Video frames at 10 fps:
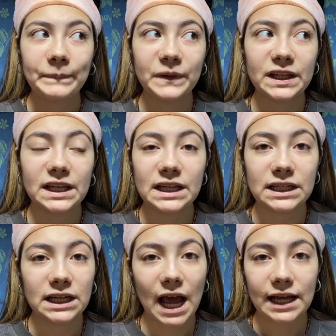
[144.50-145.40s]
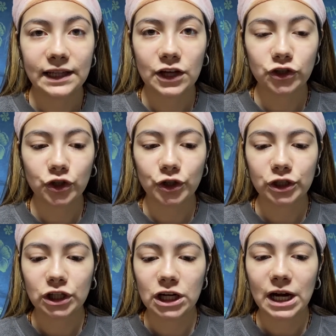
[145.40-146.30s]
heated eyelash
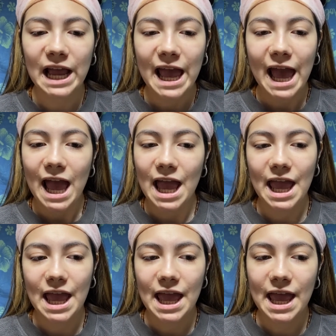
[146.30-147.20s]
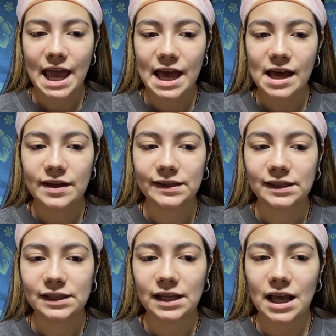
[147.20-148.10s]
curler, and
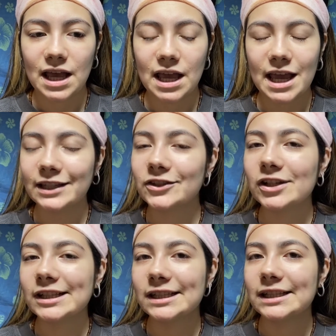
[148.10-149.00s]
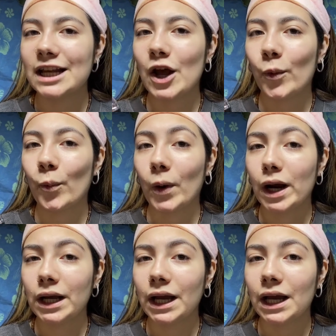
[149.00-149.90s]
it just didn't
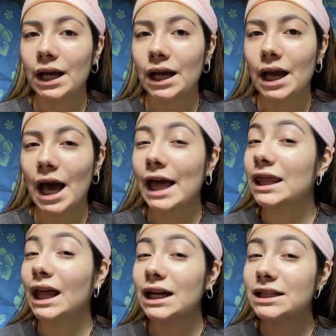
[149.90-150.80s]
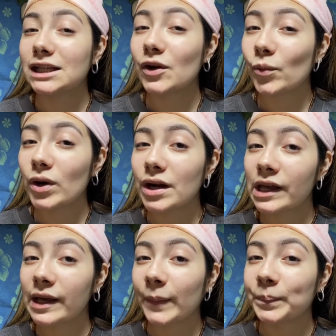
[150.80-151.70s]
work. I thought it didn't
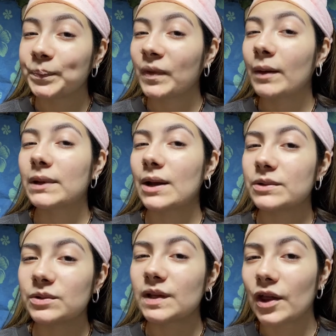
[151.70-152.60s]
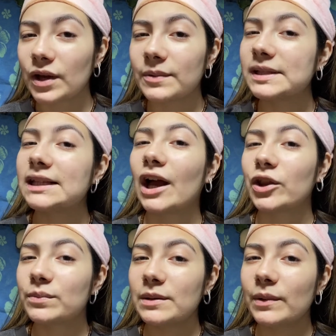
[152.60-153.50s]
work, but I would see other
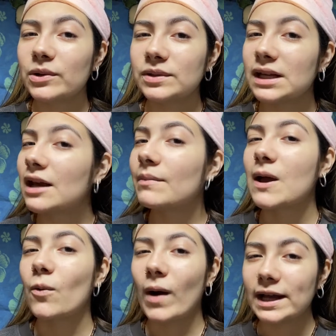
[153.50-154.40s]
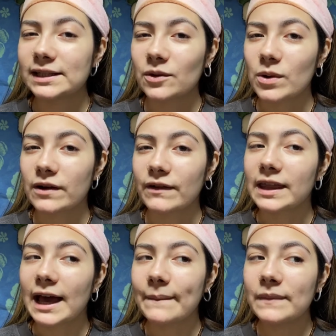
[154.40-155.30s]
people using it. I'm like, why does it work for
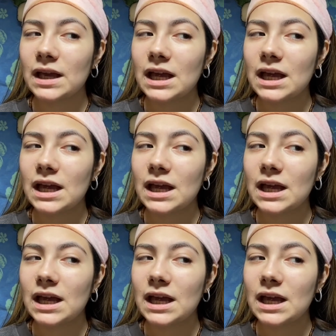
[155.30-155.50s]
them?